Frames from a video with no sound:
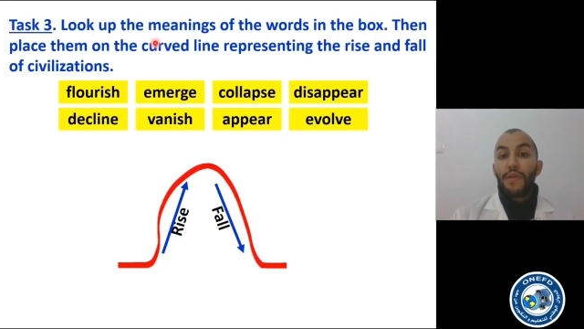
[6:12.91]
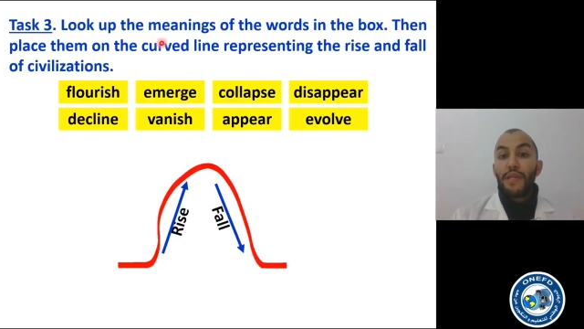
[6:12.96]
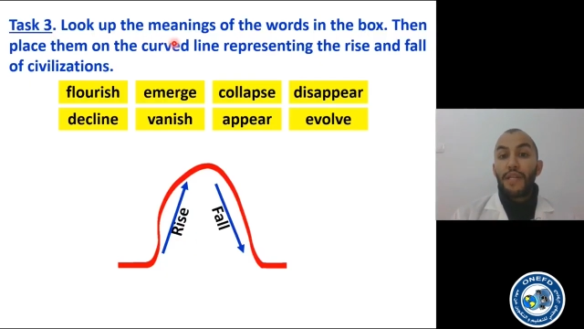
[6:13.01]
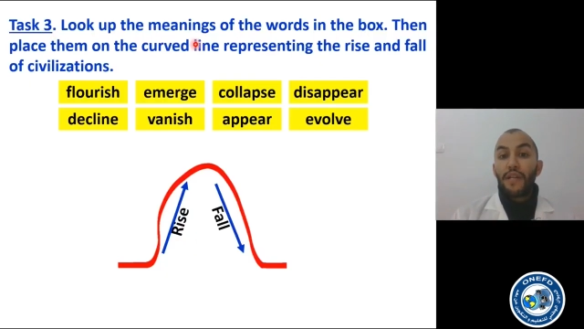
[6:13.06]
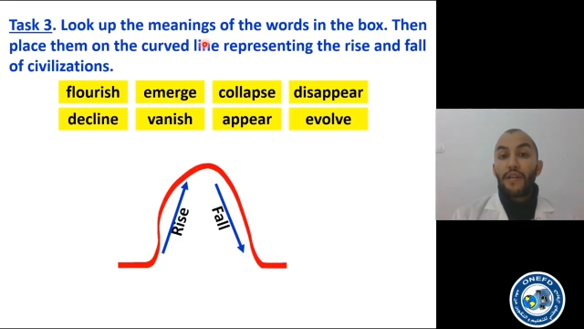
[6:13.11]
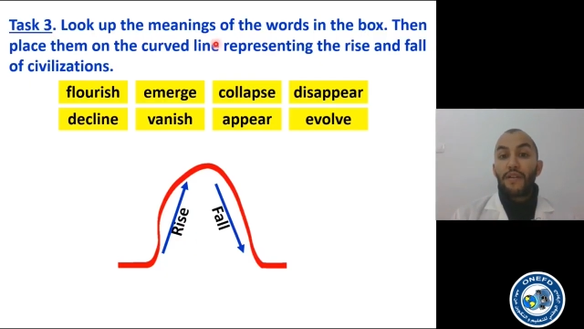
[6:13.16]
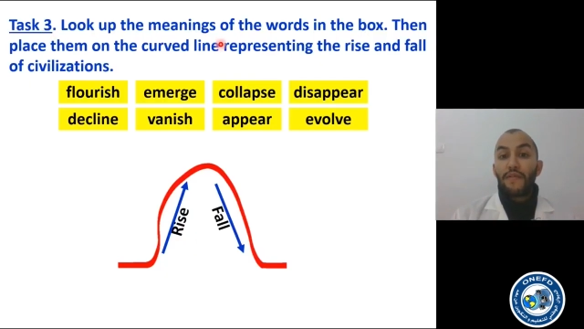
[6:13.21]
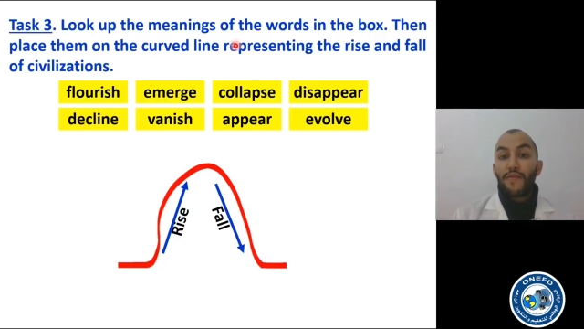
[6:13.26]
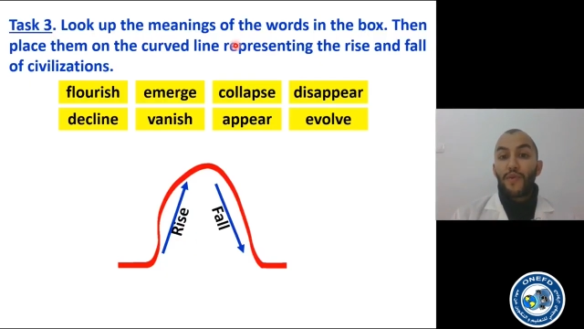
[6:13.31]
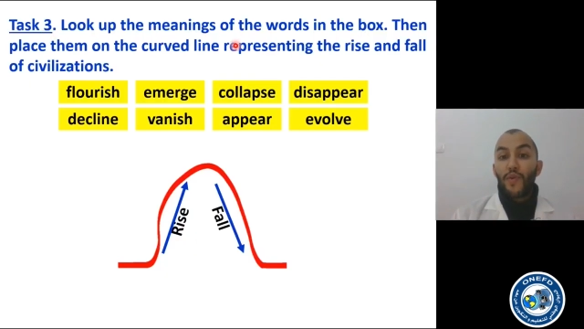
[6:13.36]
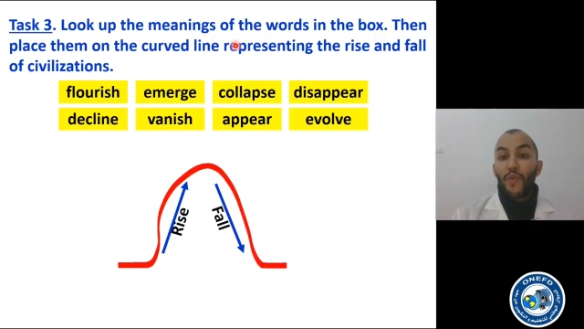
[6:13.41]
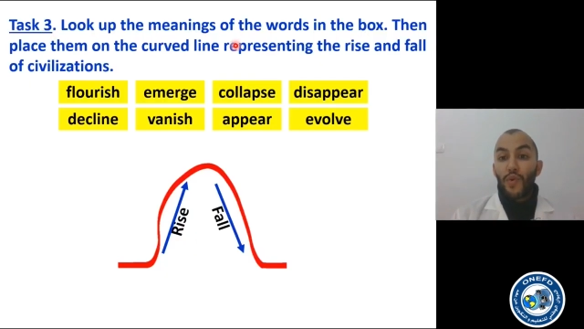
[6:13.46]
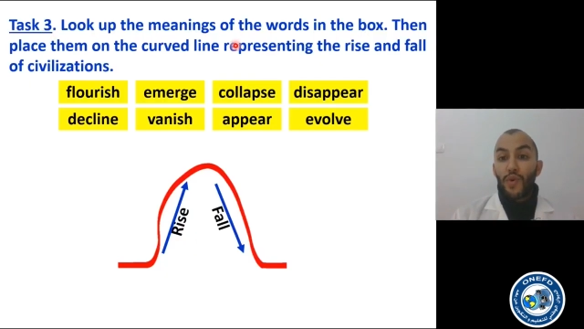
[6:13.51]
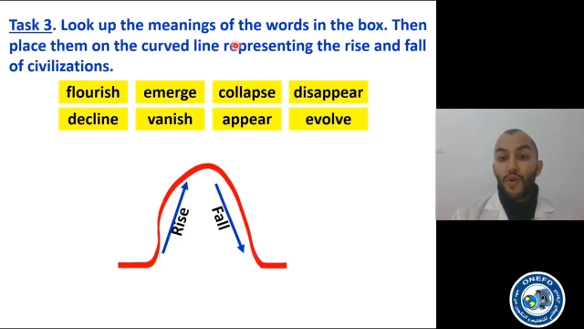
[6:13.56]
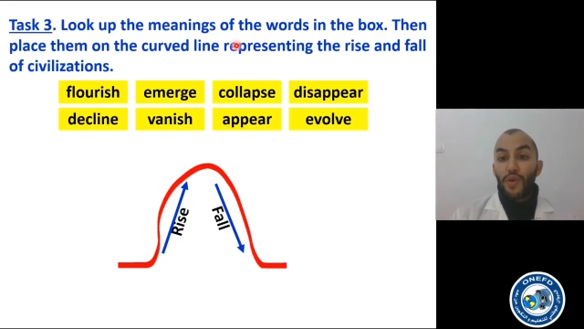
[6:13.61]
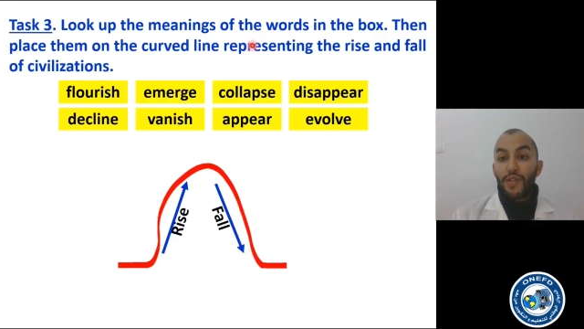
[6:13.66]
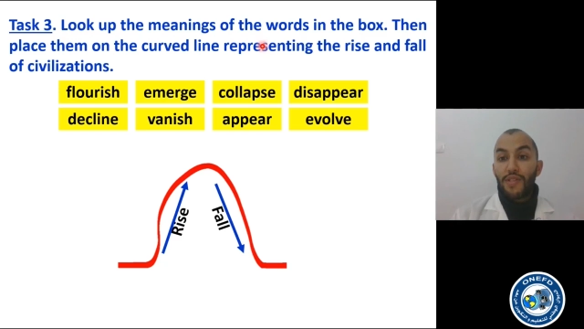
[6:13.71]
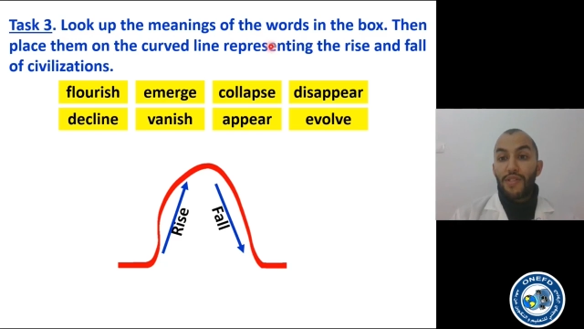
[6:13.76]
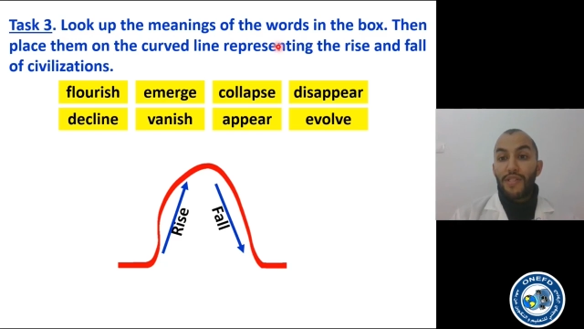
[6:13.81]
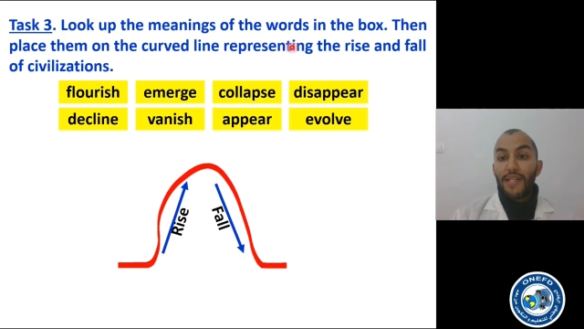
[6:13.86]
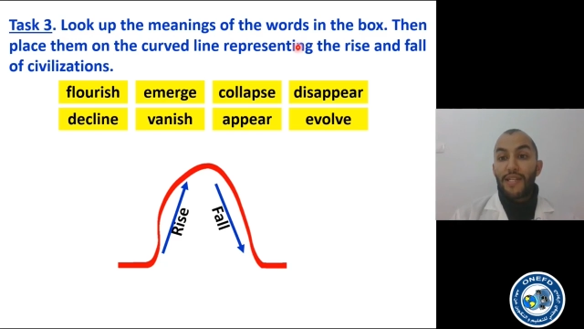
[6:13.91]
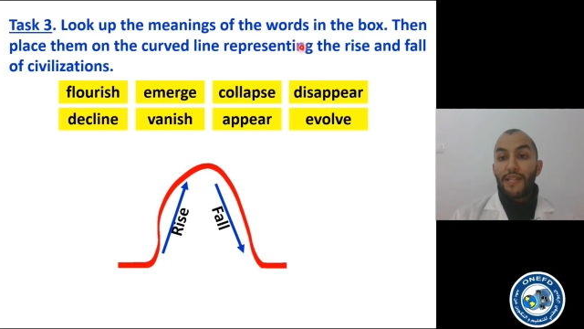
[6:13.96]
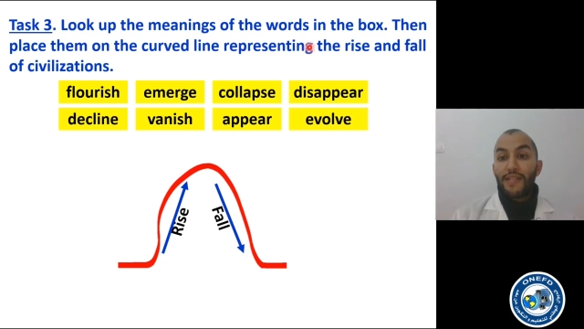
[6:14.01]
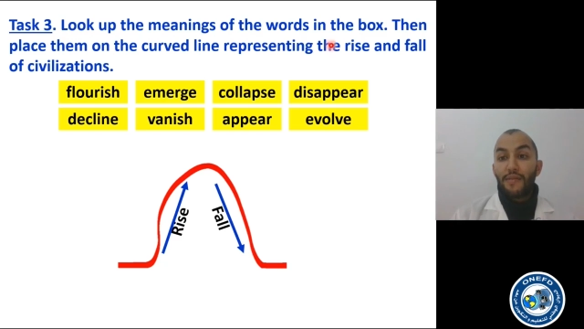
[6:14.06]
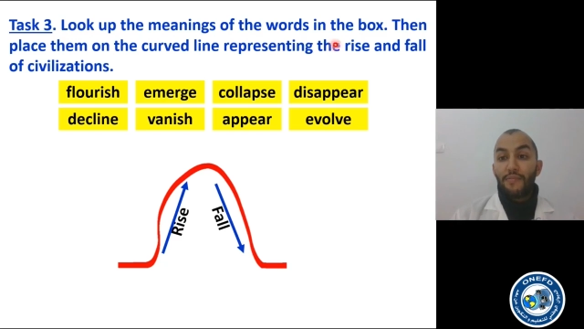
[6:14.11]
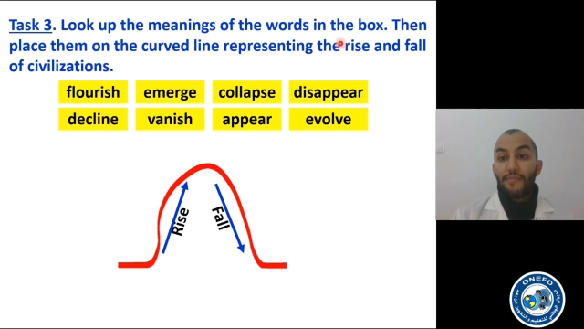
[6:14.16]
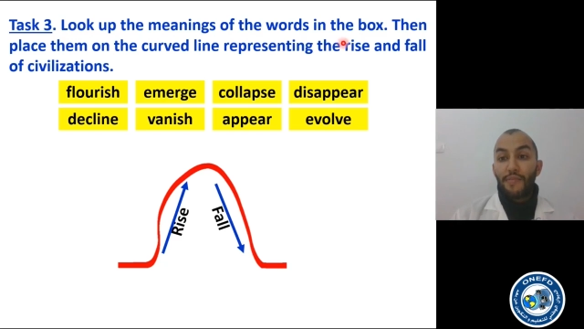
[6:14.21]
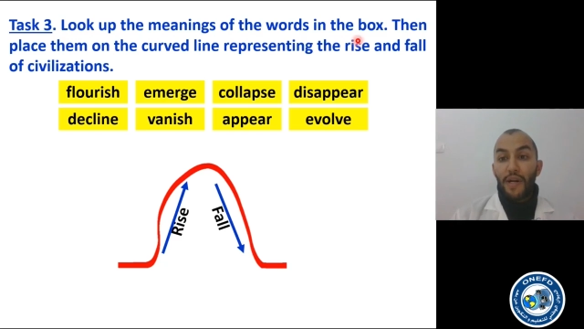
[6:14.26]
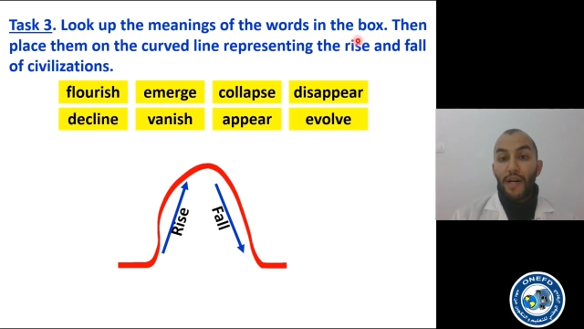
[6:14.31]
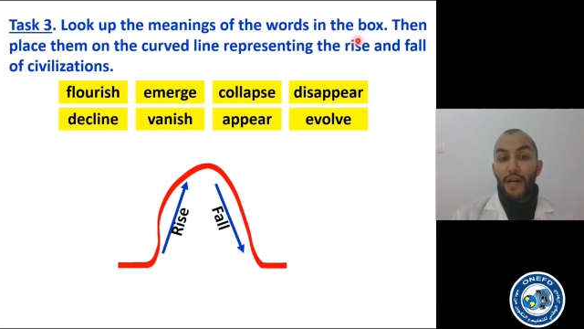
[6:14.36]
meaning of the words
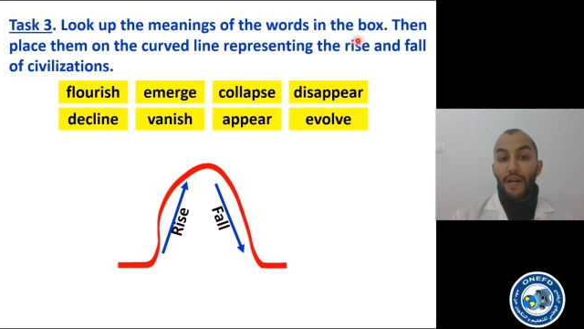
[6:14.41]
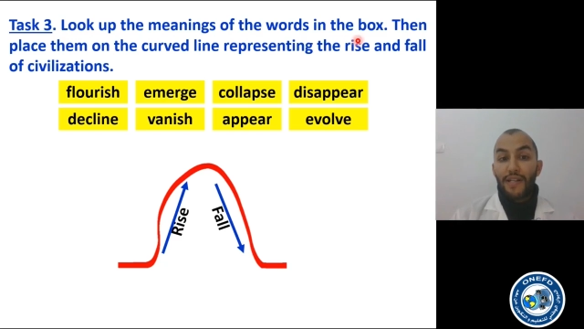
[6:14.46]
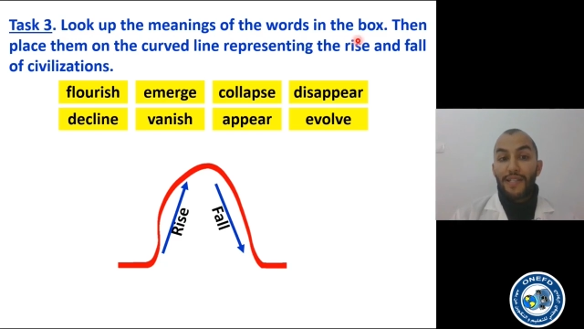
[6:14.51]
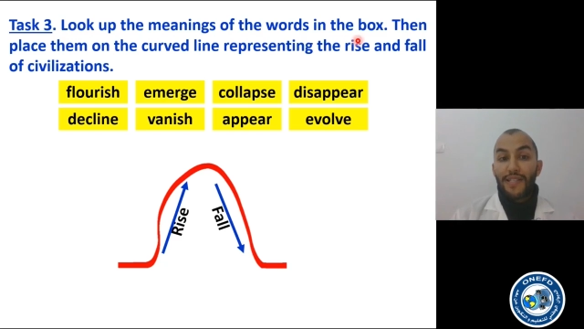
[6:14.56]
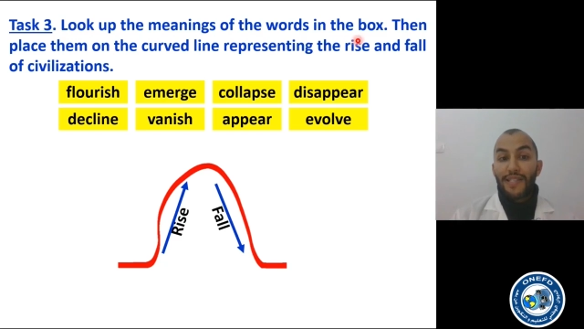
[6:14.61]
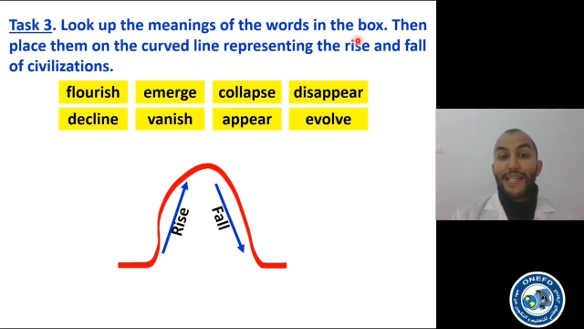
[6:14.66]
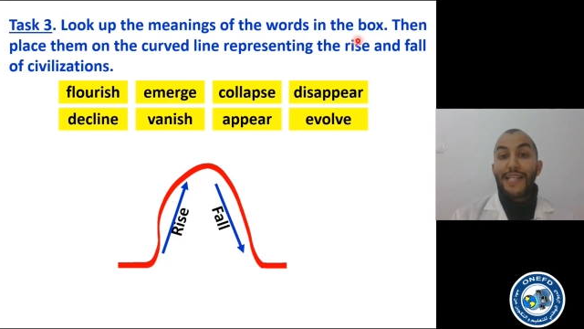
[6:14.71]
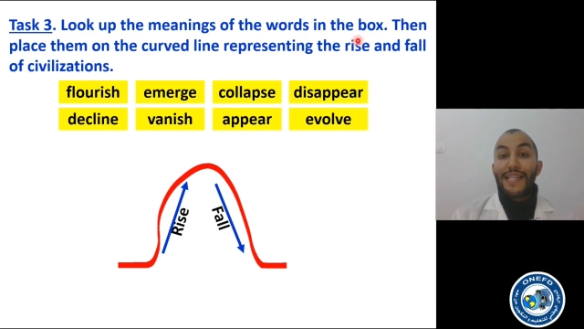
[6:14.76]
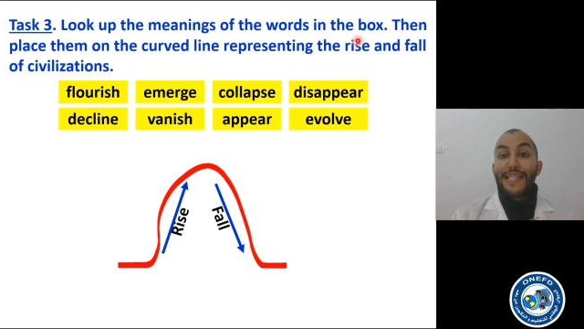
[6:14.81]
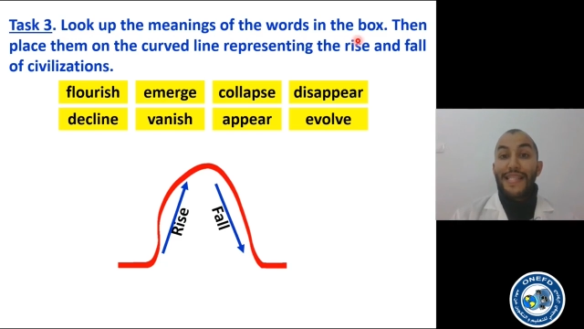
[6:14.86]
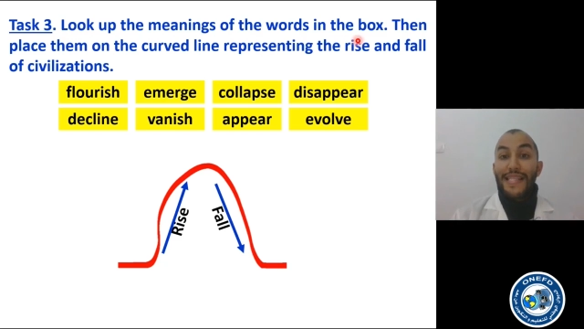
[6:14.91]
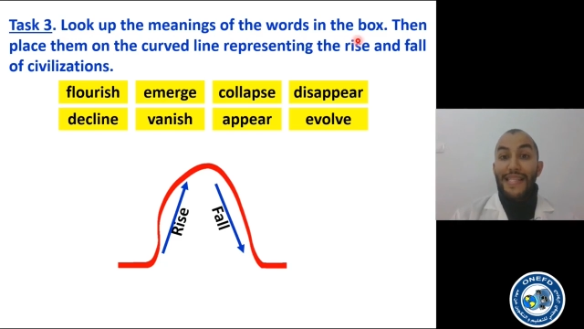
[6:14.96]
in the box.